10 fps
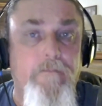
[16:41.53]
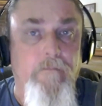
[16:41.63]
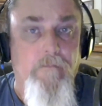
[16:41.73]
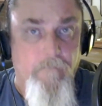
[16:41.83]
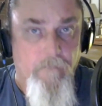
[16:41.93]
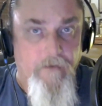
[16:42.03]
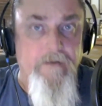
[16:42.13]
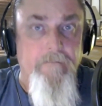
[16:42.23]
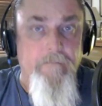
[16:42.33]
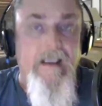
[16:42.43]
were
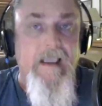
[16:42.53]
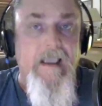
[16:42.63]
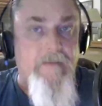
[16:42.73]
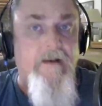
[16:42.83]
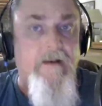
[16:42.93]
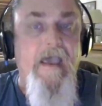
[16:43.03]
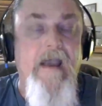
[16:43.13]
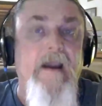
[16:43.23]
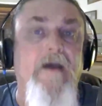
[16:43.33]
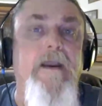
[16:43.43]
in, became into that
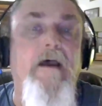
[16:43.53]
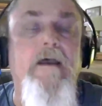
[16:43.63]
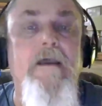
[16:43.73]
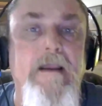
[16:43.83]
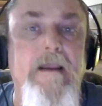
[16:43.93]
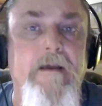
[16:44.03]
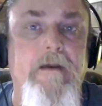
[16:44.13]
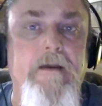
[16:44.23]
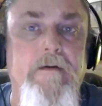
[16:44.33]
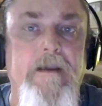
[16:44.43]
area, it
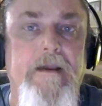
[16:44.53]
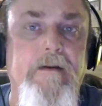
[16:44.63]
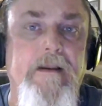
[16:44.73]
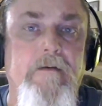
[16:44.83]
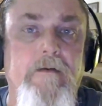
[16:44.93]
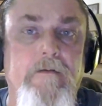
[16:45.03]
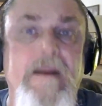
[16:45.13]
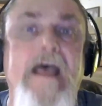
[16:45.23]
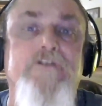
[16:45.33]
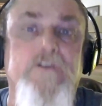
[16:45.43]

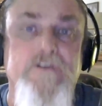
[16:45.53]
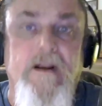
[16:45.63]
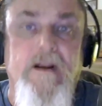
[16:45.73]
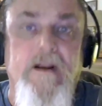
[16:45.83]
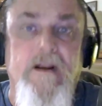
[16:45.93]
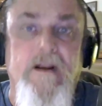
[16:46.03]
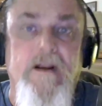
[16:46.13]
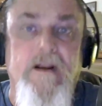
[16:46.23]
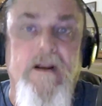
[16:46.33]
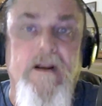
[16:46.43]
natural selection
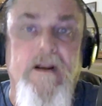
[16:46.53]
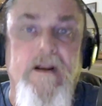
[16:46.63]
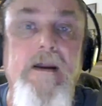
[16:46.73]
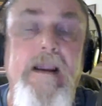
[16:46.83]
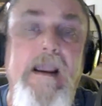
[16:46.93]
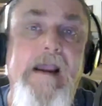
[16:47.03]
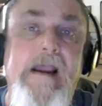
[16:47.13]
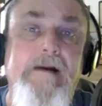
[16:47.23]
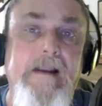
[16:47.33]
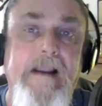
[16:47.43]
takes over
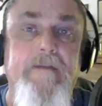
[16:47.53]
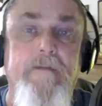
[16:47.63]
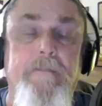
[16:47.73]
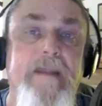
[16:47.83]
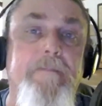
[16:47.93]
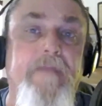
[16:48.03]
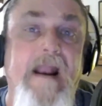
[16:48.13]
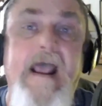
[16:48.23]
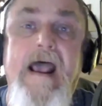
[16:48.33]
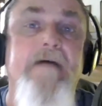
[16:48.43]
and and the people that
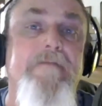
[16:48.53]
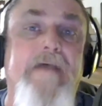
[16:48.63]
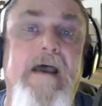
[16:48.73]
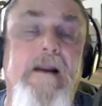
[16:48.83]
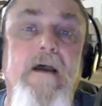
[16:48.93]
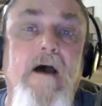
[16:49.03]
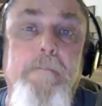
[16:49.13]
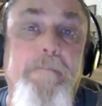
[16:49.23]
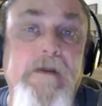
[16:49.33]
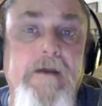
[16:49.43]
have that
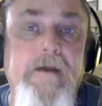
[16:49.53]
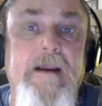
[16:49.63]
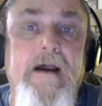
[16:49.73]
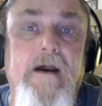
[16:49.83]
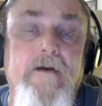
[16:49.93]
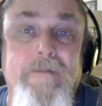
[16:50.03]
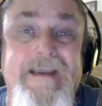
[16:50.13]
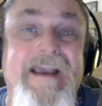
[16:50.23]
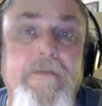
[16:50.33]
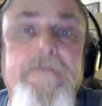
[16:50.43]
ability are going to be
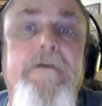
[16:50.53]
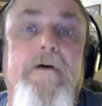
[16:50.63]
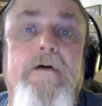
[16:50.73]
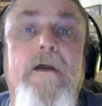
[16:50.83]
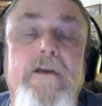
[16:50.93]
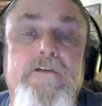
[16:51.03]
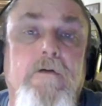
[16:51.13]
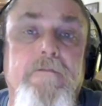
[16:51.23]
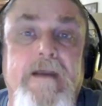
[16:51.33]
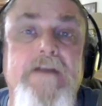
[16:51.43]
healthier so
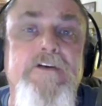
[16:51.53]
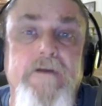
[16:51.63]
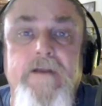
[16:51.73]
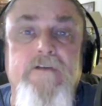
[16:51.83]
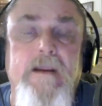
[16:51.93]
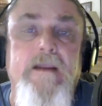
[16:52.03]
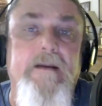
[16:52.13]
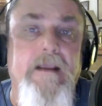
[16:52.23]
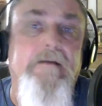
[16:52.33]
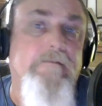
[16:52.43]
eventually it's it,
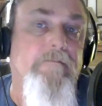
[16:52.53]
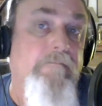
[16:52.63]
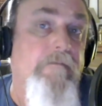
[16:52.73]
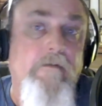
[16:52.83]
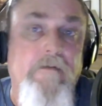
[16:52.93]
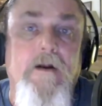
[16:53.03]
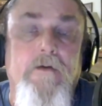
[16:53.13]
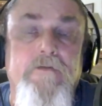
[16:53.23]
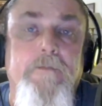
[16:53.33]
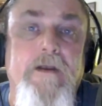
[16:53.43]
it you know
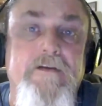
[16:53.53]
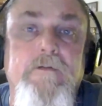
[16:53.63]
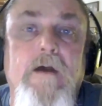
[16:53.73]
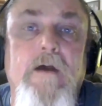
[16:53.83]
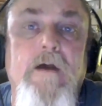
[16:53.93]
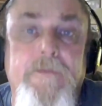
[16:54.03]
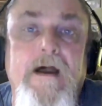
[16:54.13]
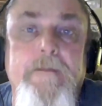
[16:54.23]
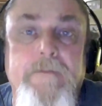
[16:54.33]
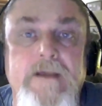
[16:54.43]
spreads throughout the whole
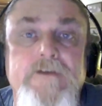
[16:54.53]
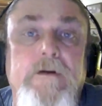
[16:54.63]
population